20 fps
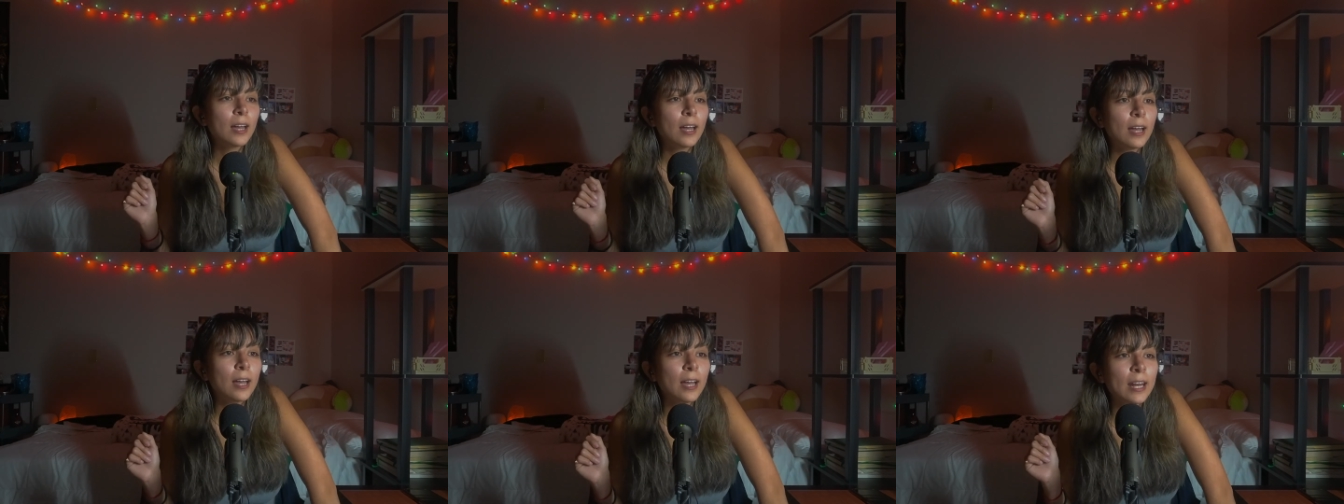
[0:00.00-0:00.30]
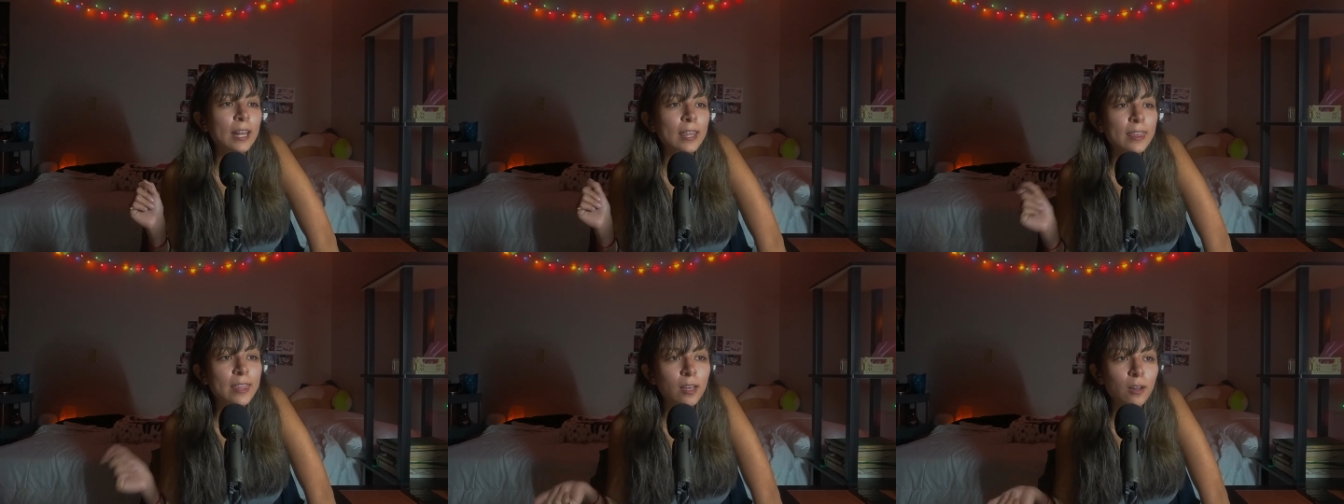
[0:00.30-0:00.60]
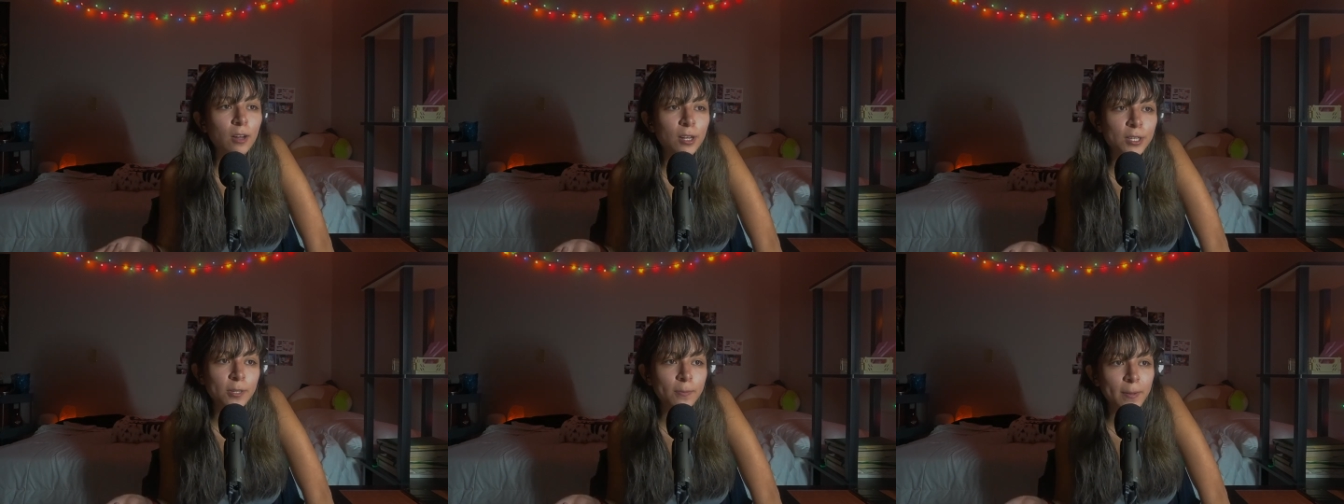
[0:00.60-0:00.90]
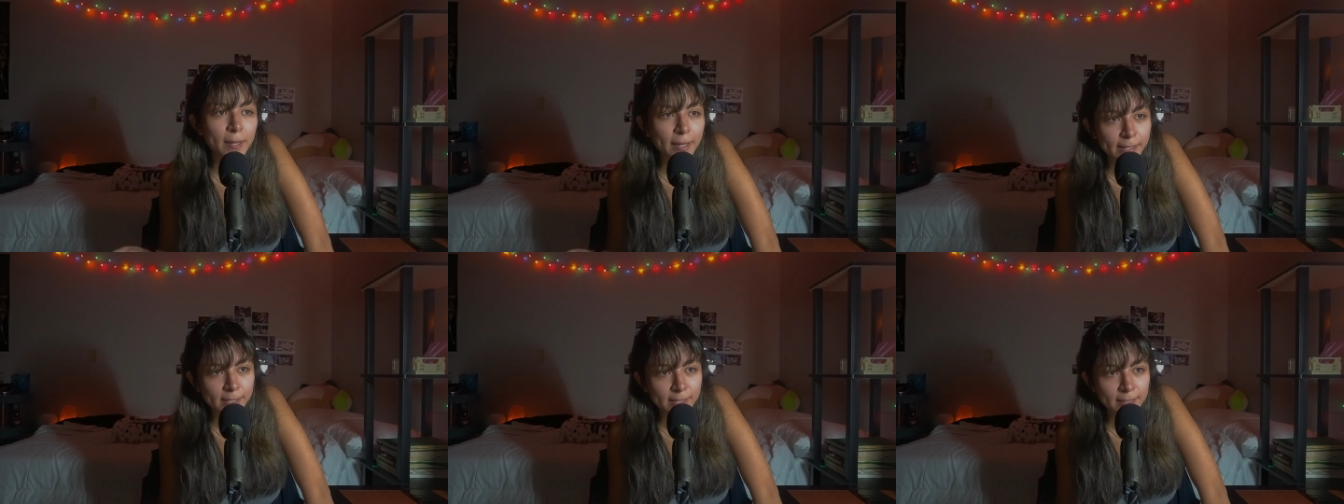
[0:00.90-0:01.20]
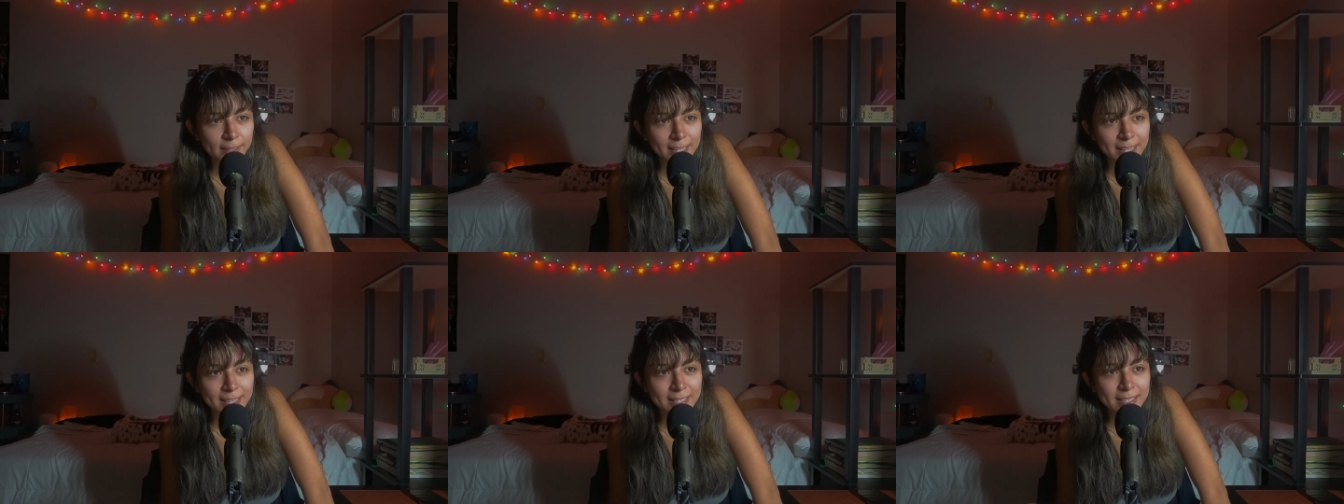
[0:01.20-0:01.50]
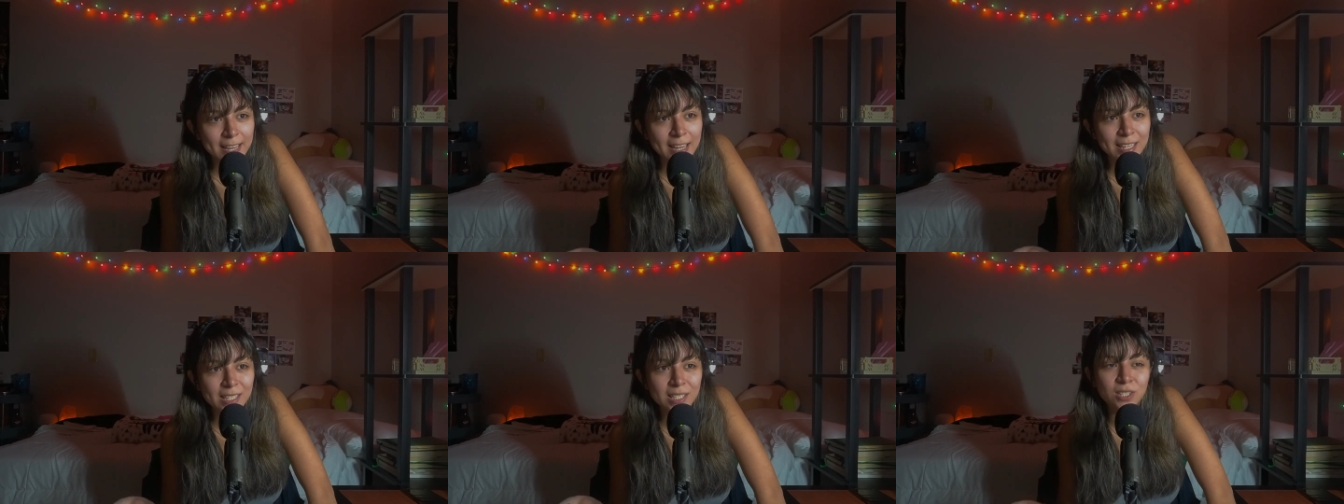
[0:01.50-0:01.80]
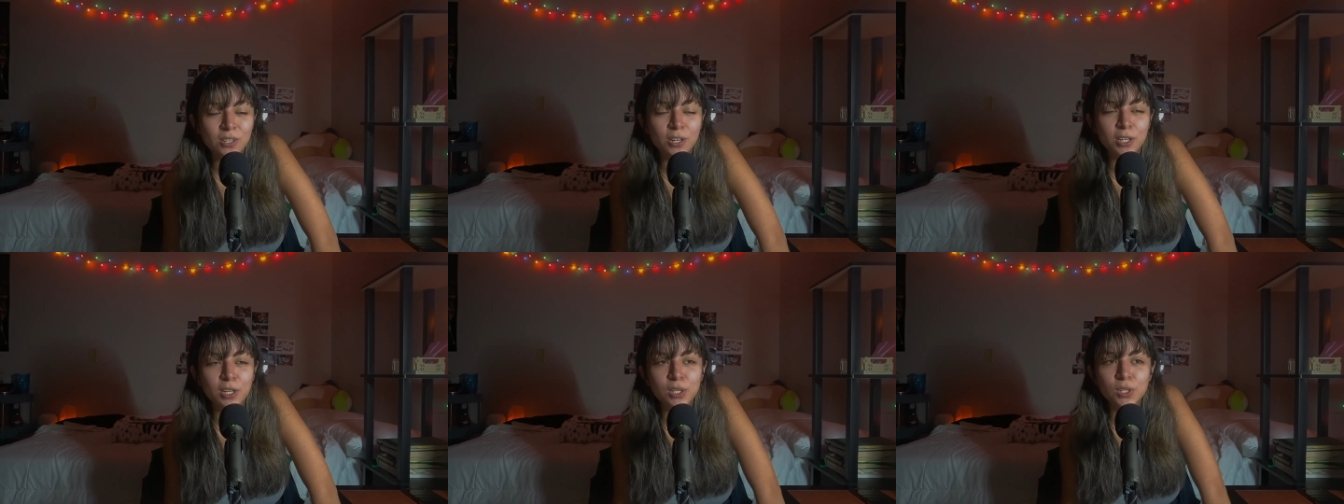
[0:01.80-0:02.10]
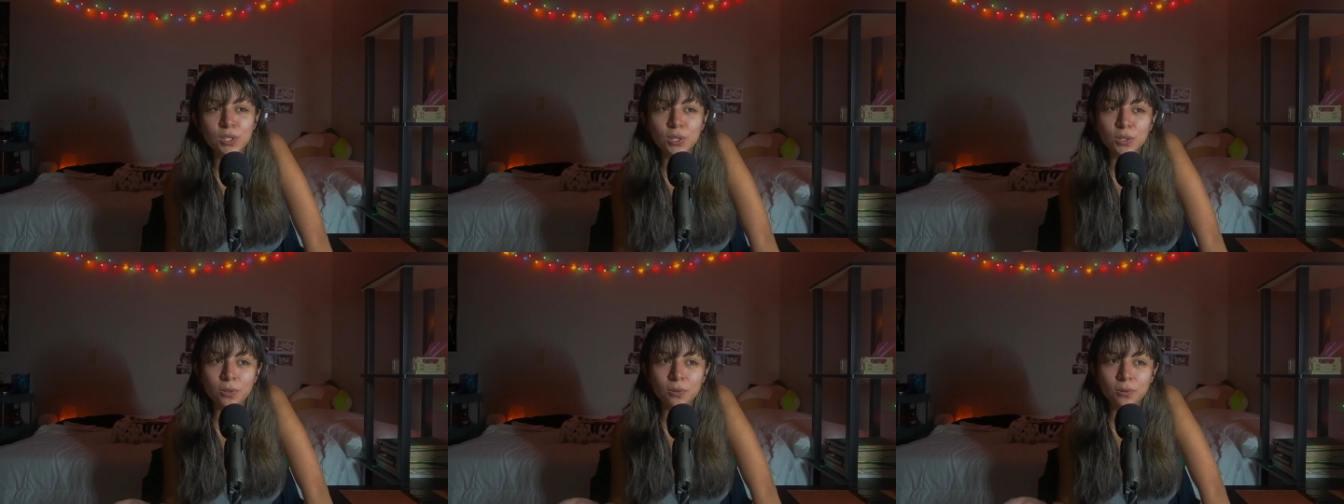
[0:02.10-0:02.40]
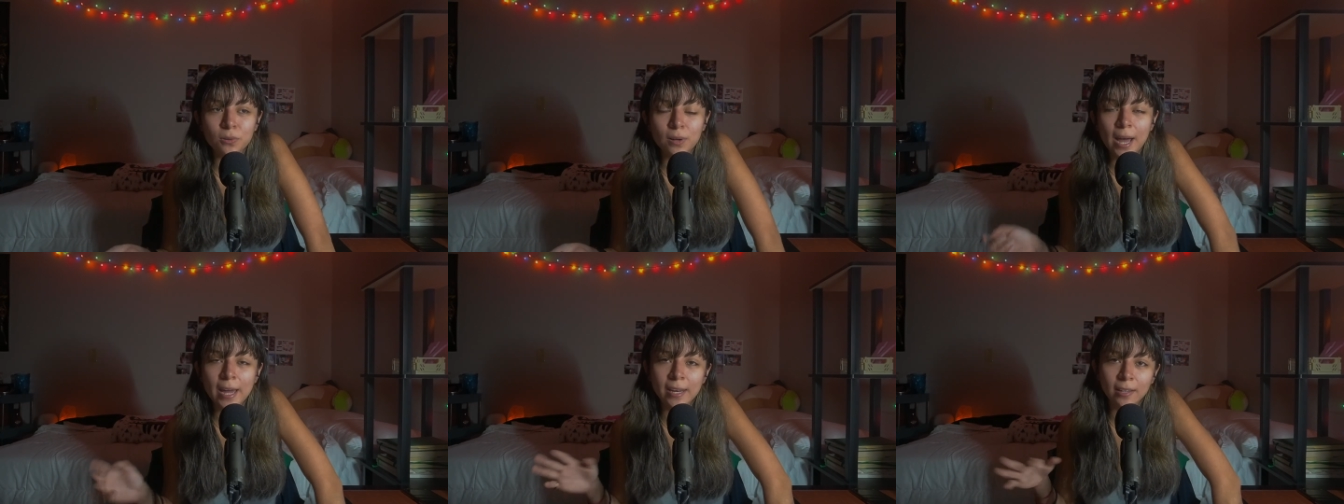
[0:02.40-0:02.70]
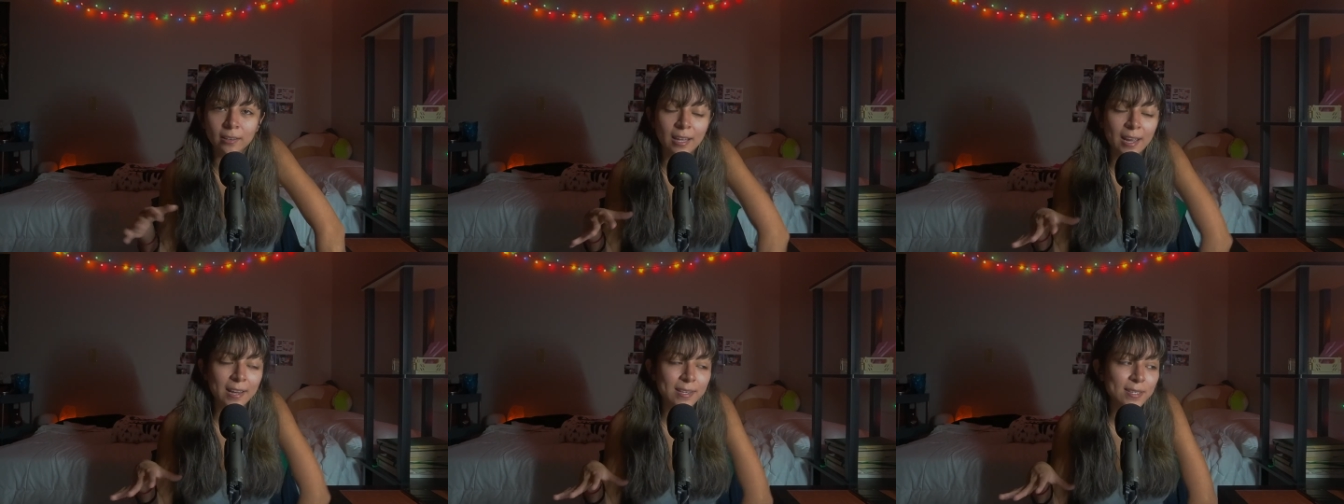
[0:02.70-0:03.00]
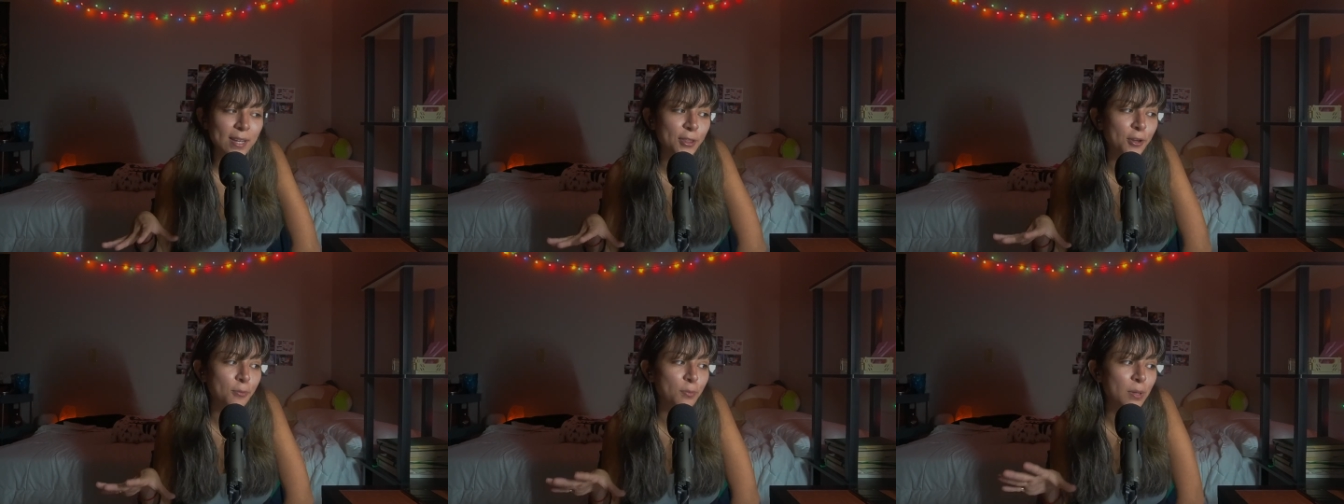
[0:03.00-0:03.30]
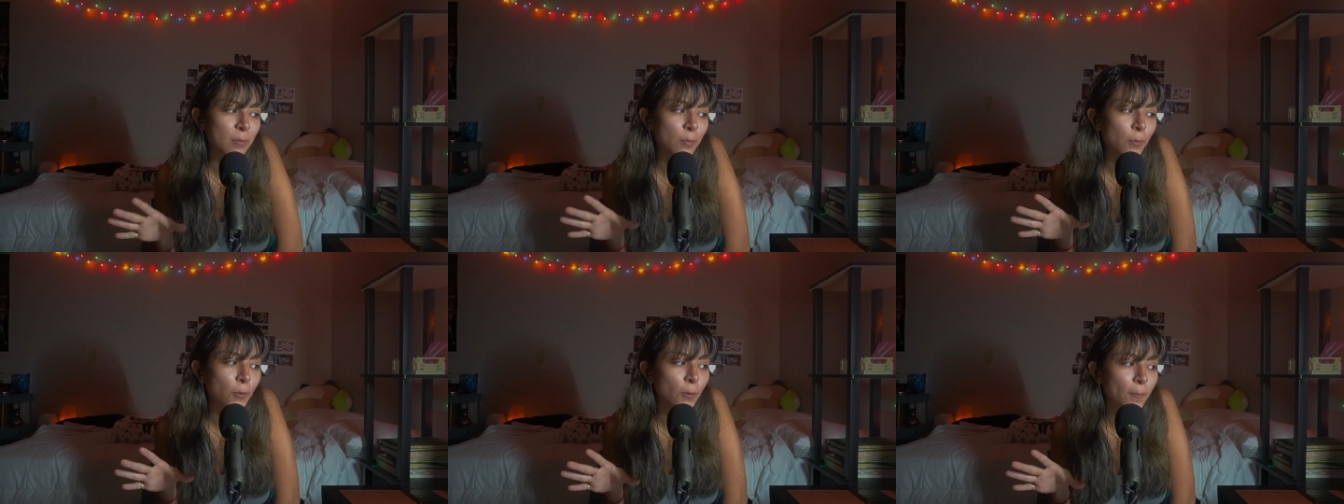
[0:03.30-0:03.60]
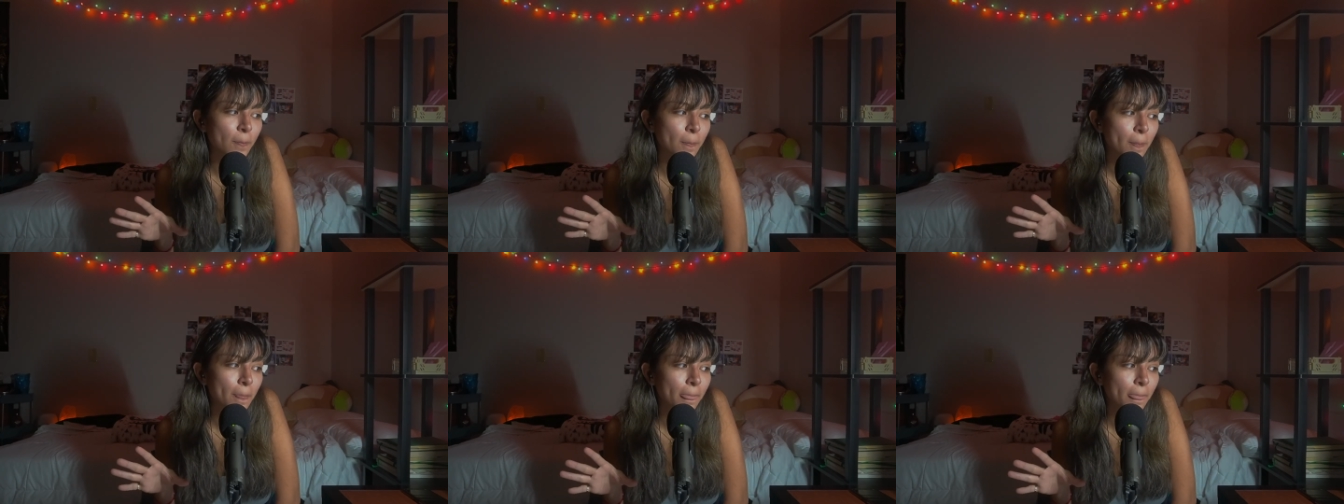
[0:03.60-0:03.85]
And I think also because of this, I started to idolize other people.